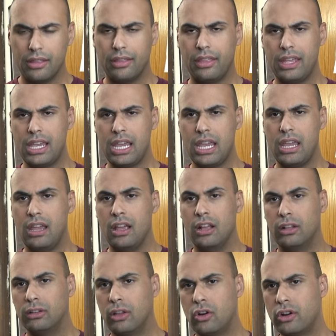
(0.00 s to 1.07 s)
The
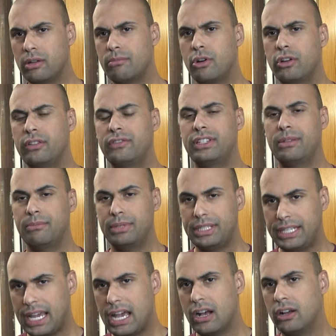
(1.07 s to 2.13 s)
locomotives
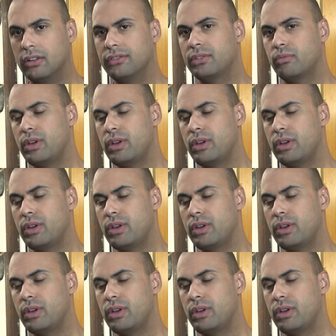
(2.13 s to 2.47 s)
themselves,